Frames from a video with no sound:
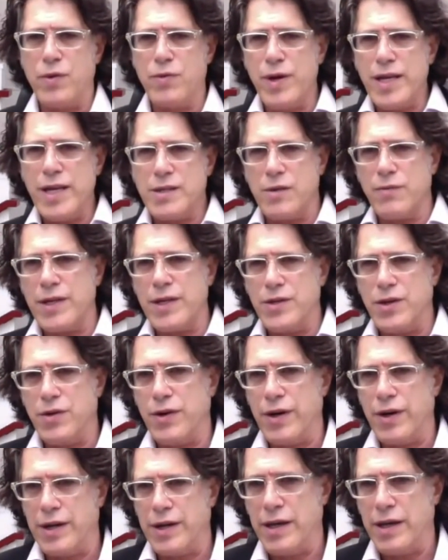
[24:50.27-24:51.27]
The reason we
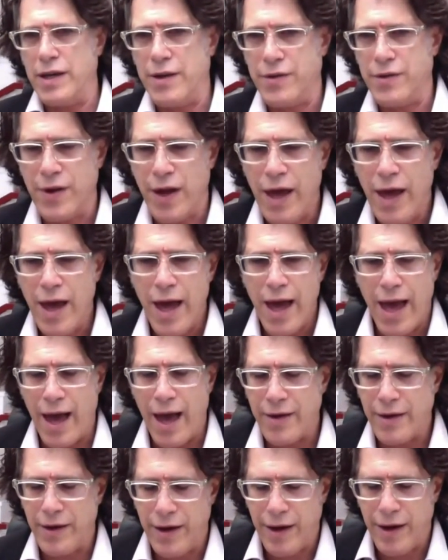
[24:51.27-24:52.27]
do it is,
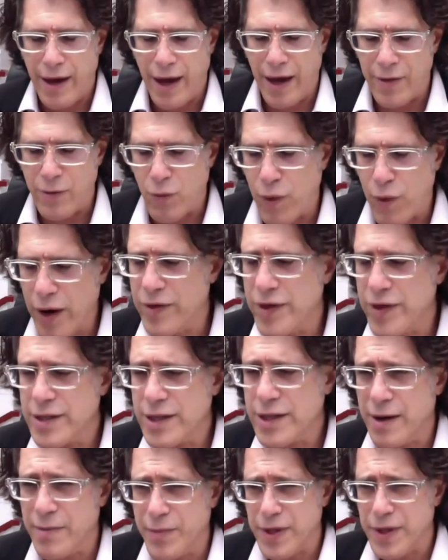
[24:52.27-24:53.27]
And where
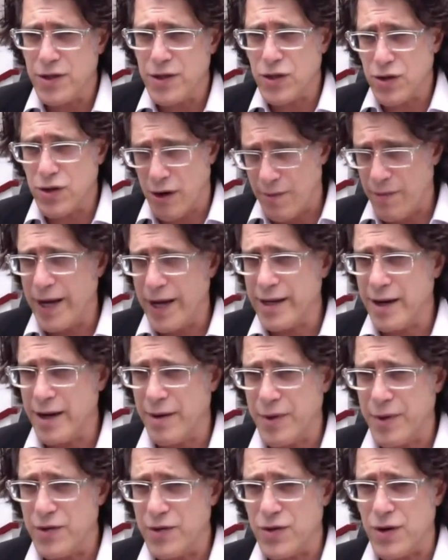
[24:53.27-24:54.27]
this company started, my
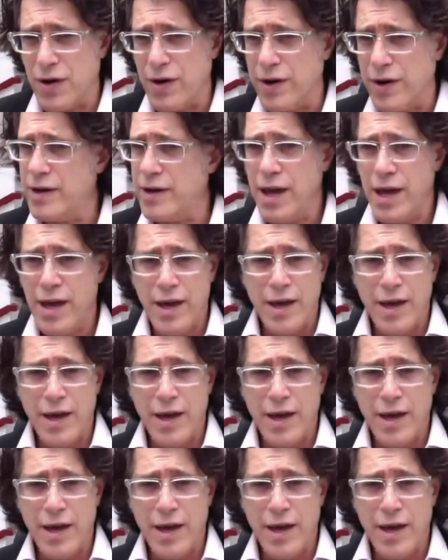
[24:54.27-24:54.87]
company started,